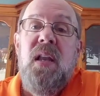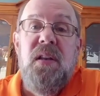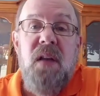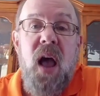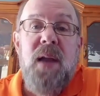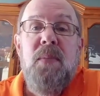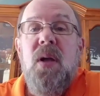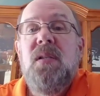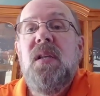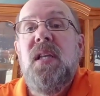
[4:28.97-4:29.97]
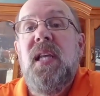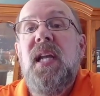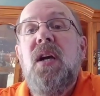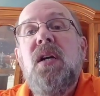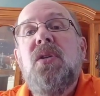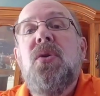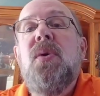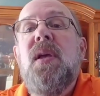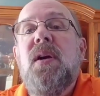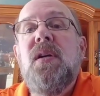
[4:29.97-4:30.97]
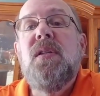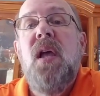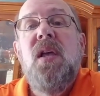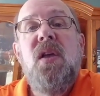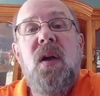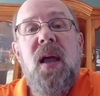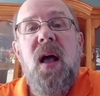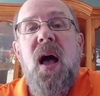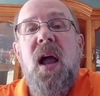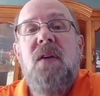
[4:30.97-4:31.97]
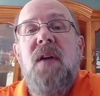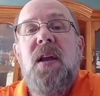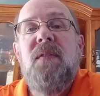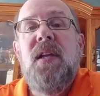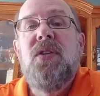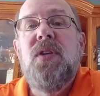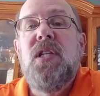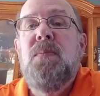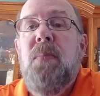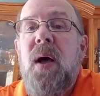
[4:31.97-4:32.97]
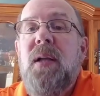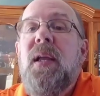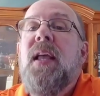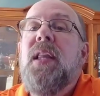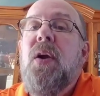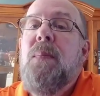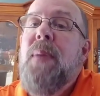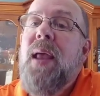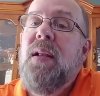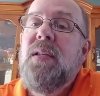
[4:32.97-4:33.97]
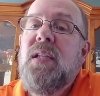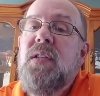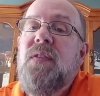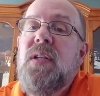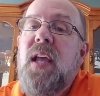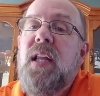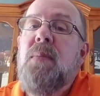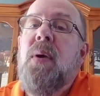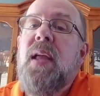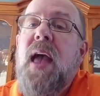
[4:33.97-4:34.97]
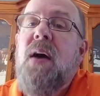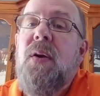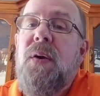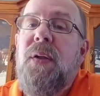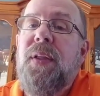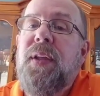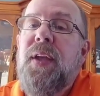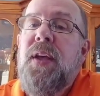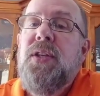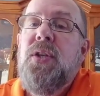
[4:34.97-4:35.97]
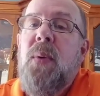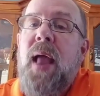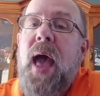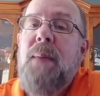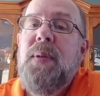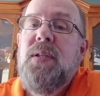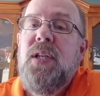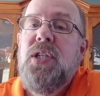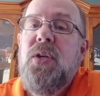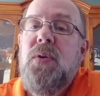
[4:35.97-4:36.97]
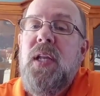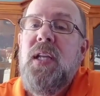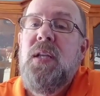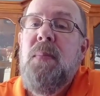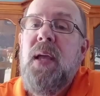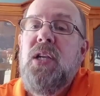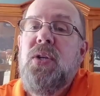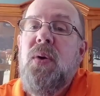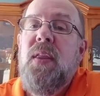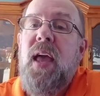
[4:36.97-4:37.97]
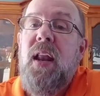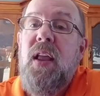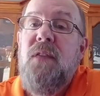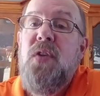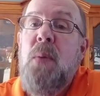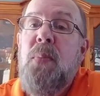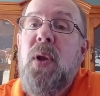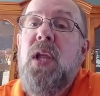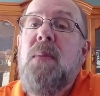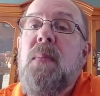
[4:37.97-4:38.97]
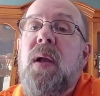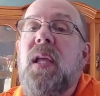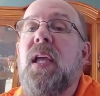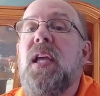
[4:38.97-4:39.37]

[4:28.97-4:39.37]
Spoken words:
9 months, a year, 2 years. You'll get a higher rate of interest, but there are penalties if you take the money out early. So what happens is you need to make sure that if you're putting your money